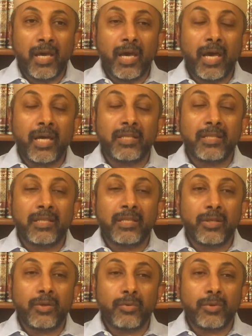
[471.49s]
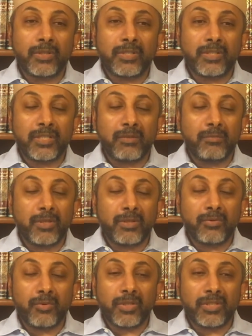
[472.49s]
and you will see me
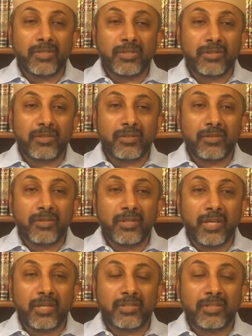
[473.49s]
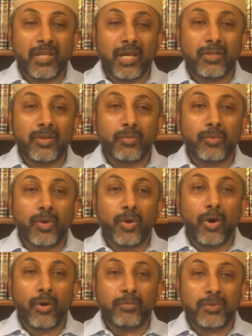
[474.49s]
doing certain things that you will
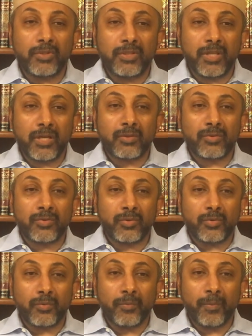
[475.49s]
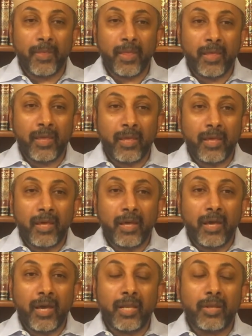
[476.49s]
object to,
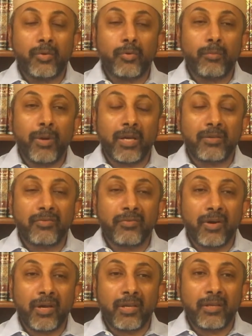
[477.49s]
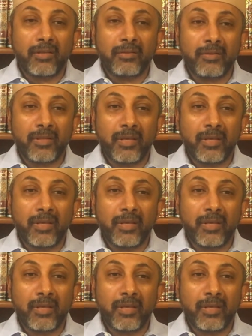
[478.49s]
and you might find